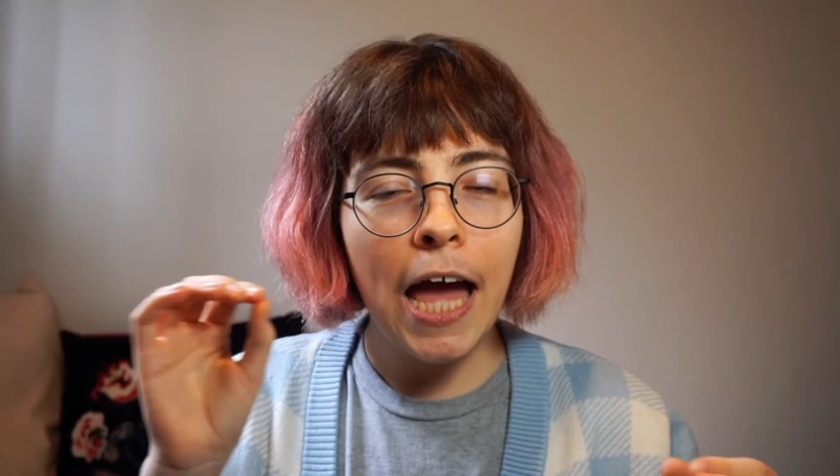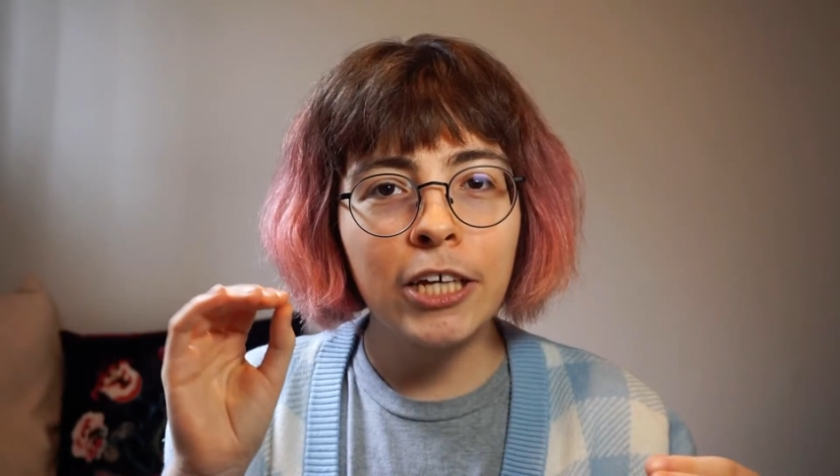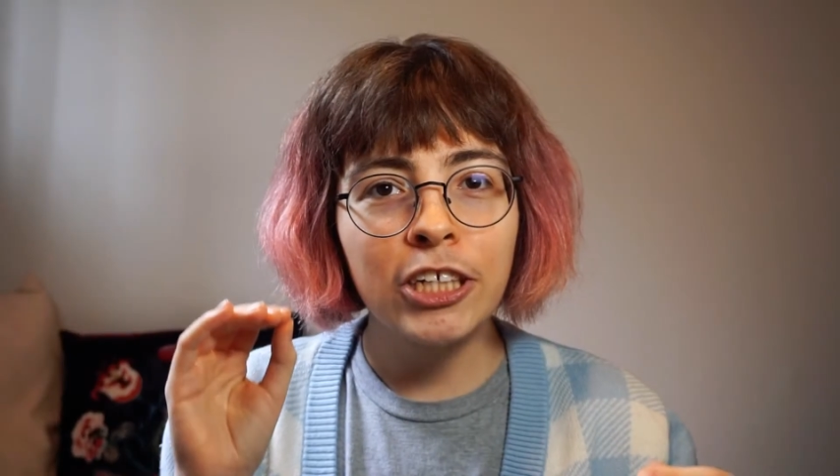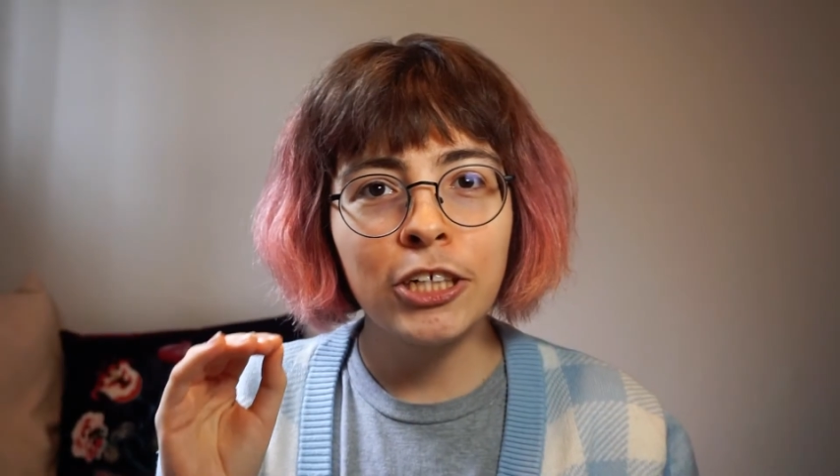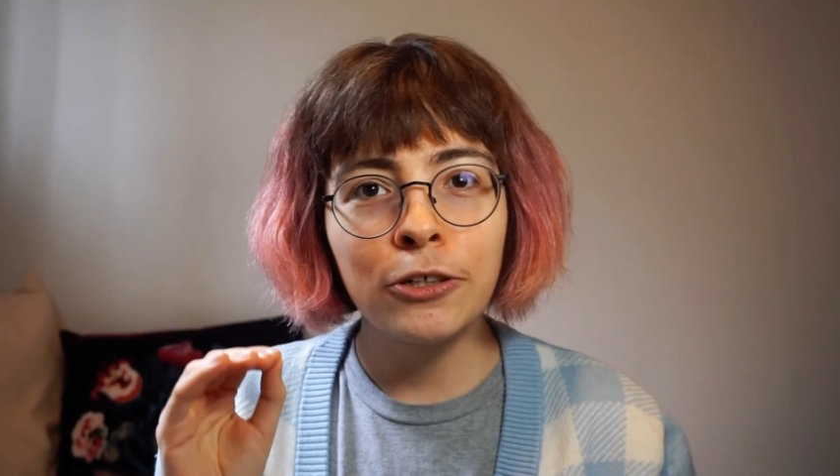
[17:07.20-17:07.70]

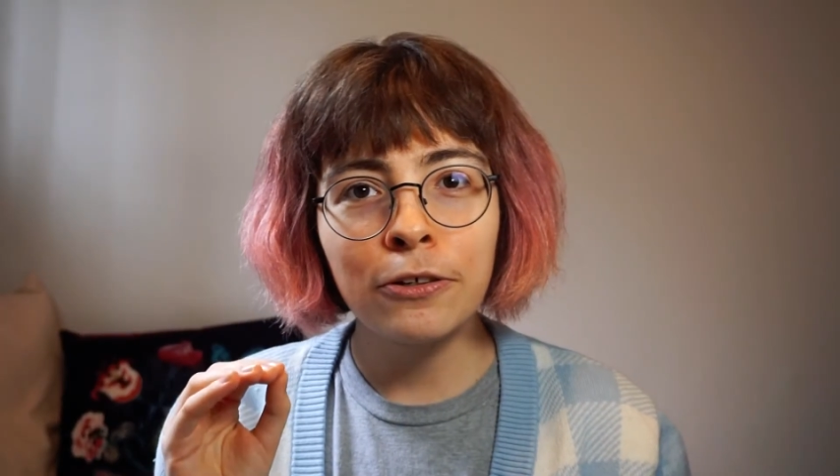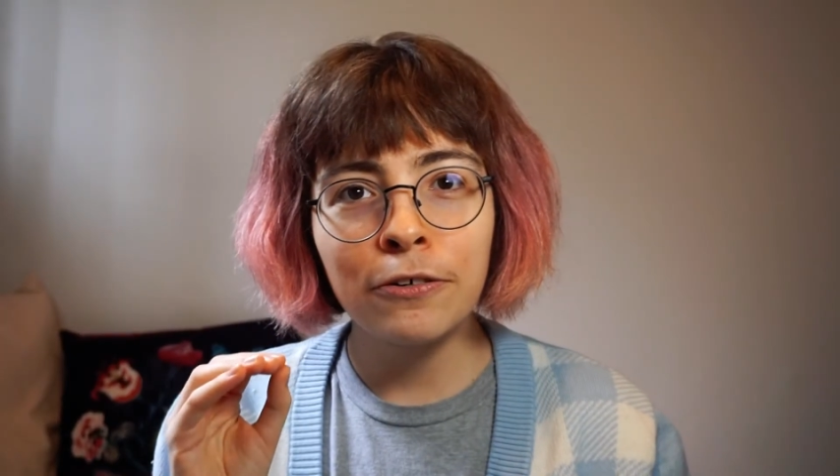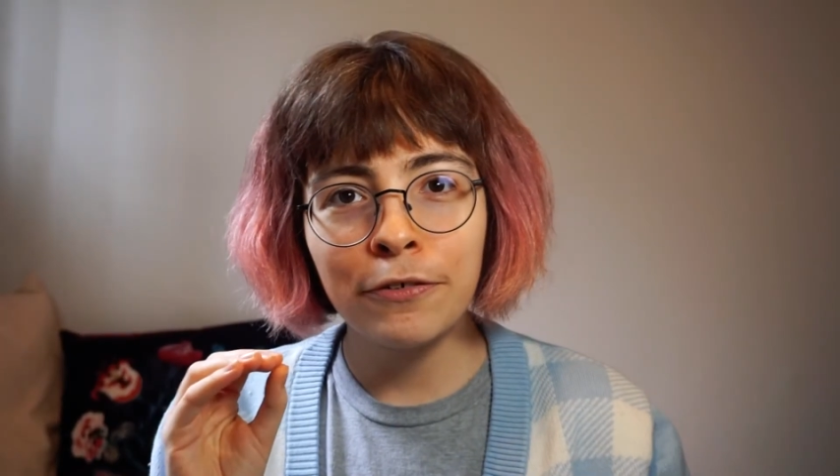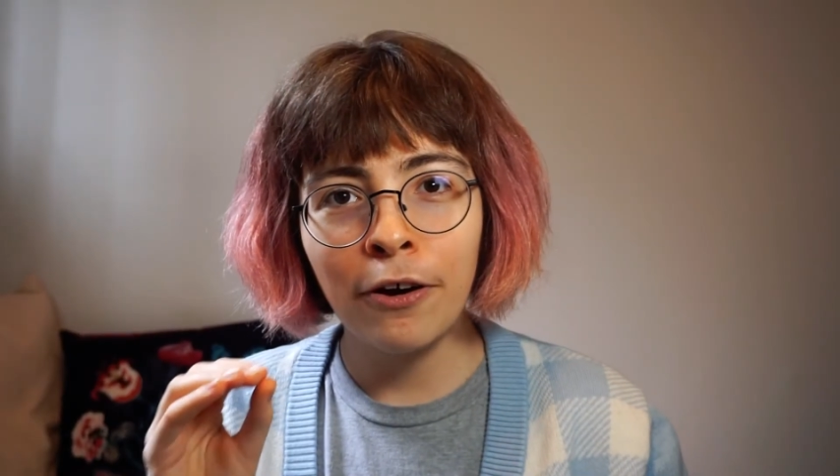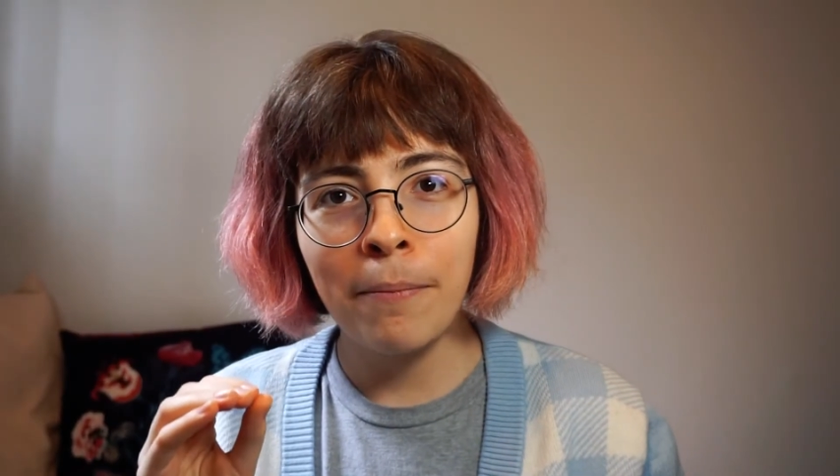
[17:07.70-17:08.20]
And she could
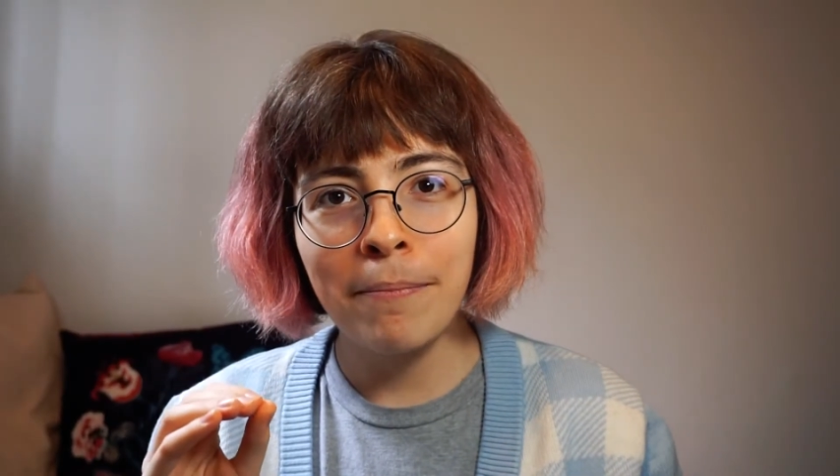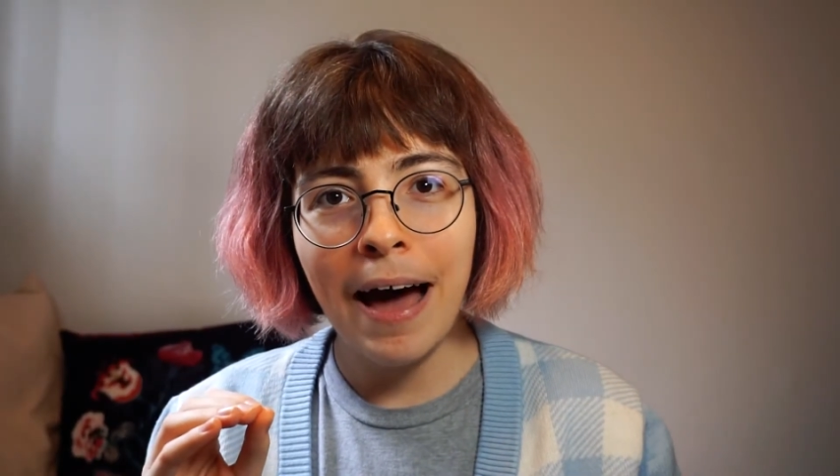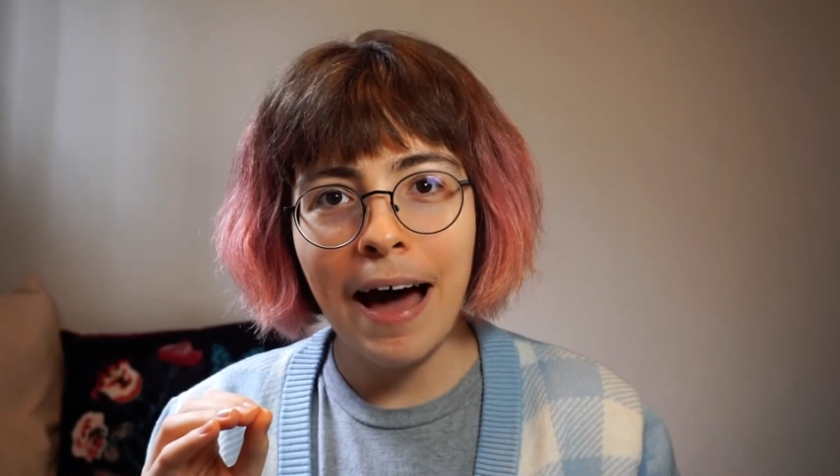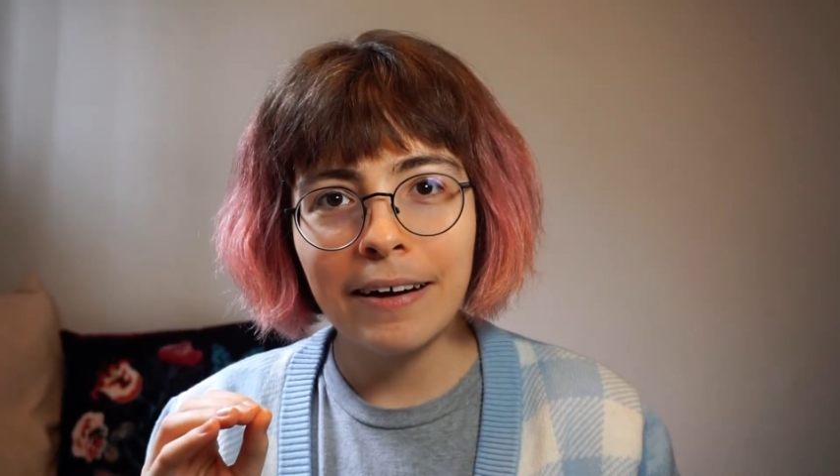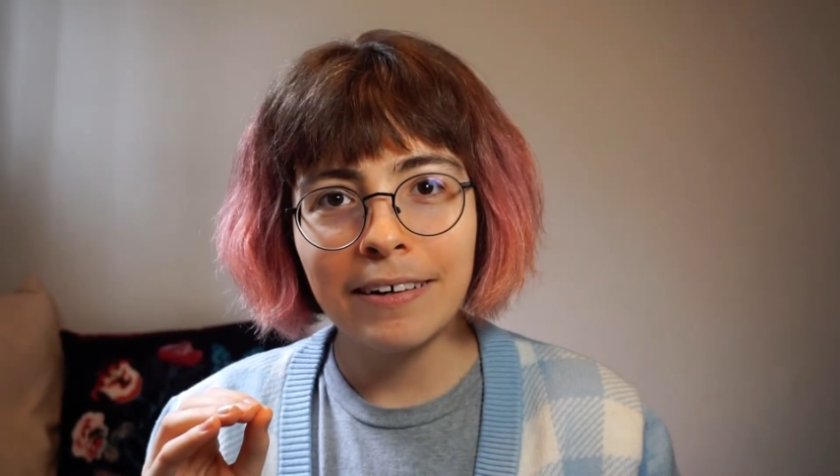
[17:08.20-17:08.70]
have come
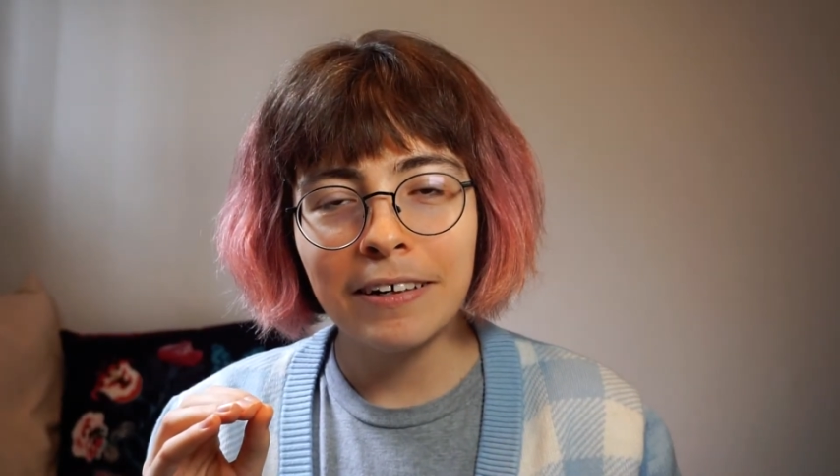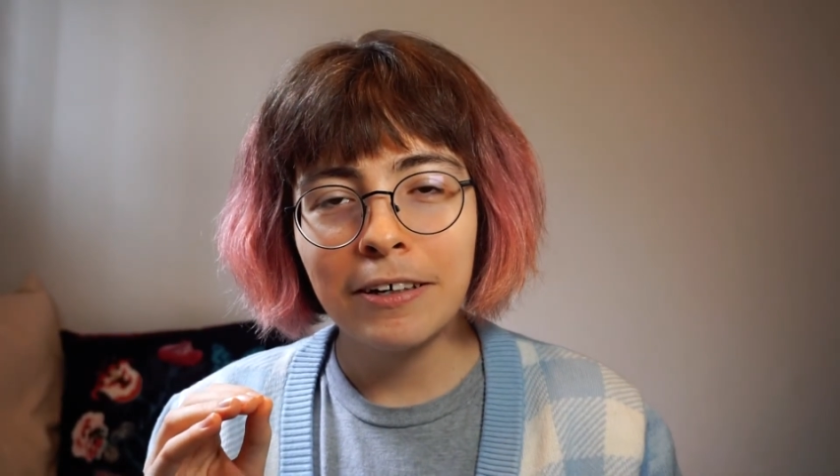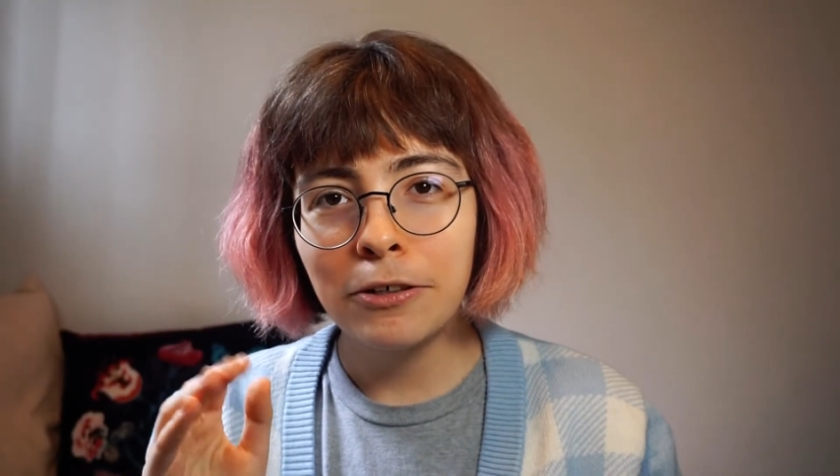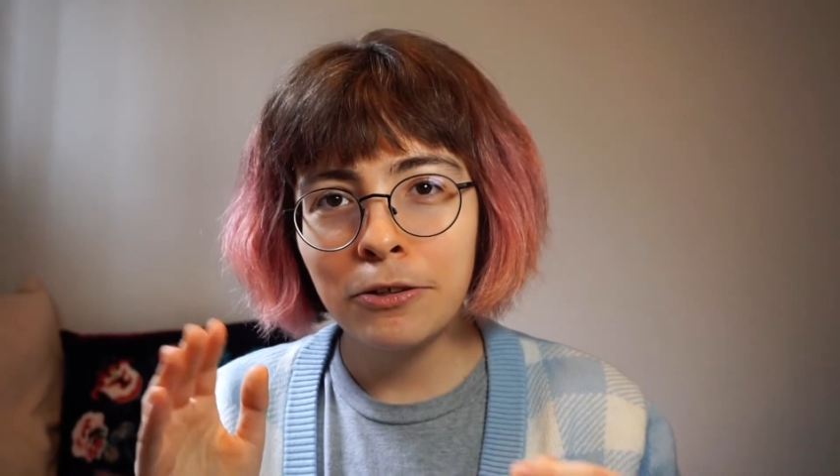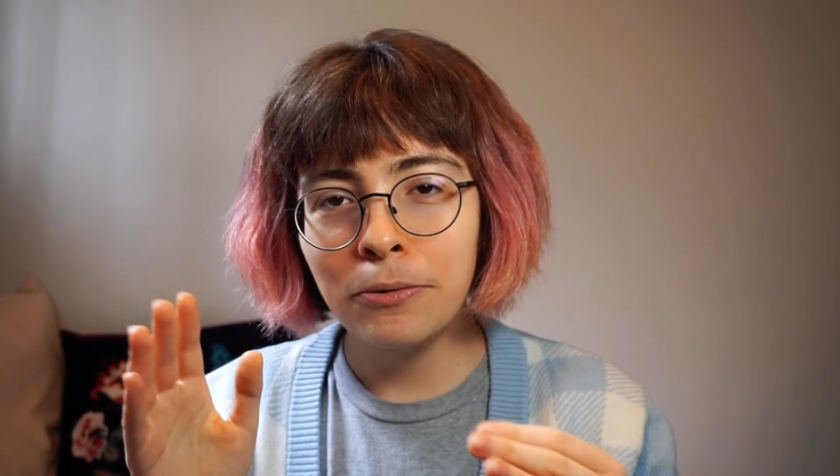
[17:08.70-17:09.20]
back
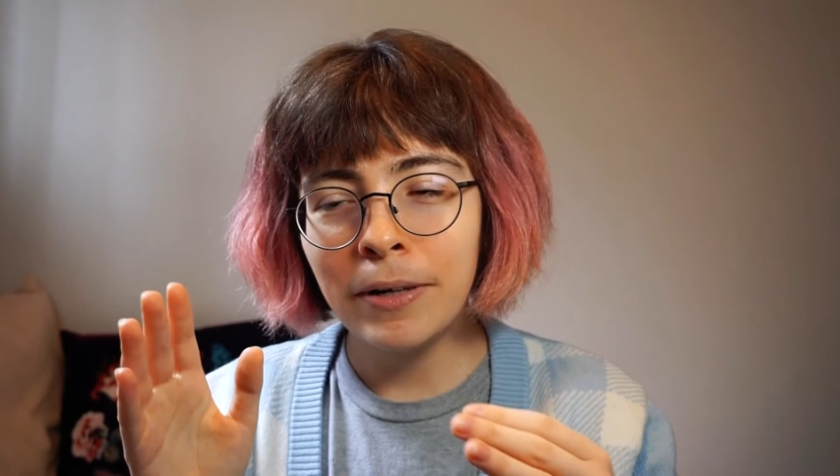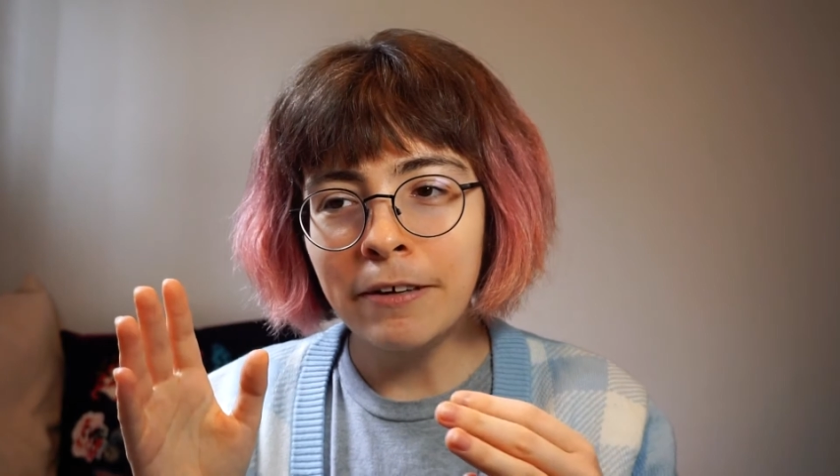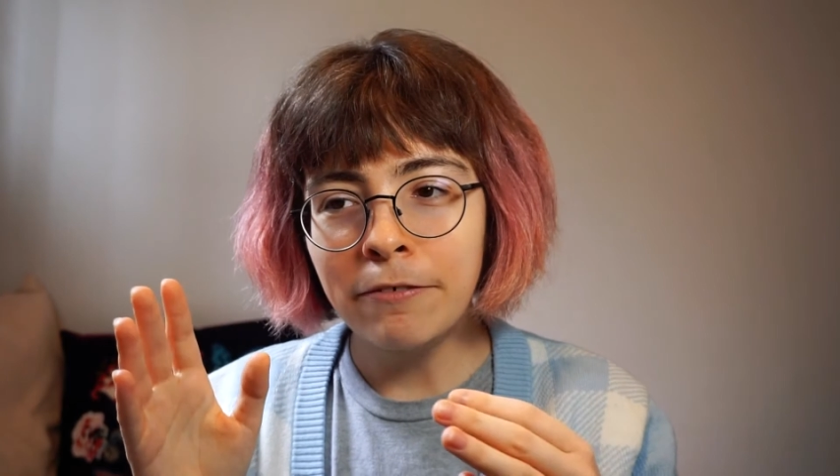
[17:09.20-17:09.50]
to a